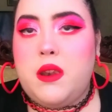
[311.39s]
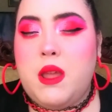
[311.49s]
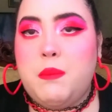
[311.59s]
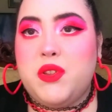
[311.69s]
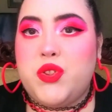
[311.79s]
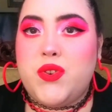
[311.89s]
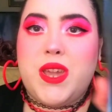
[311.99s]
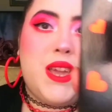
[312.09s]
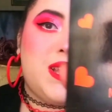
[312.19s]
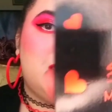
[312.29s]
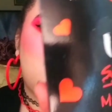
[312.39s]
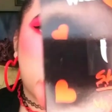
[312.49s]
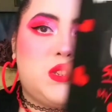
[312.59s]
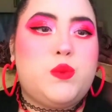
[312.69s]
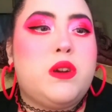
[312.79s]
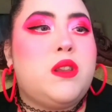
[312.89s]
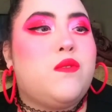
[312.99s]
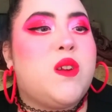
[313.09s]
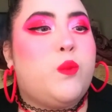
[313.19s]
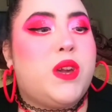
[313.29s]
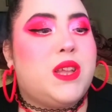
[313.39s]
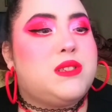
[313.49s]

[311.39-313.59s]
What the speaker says: Number 3 is this one from Wicked